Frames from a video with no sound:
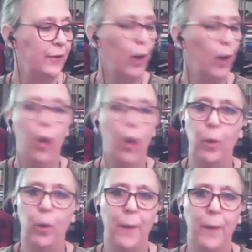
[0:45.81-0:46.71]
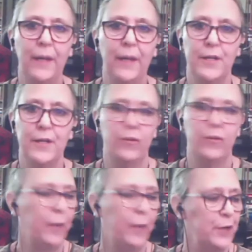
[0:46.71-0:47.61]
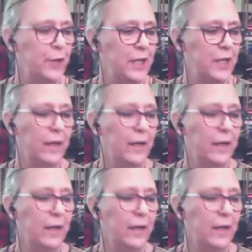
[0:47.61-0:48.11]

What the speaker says: whole populations perishing,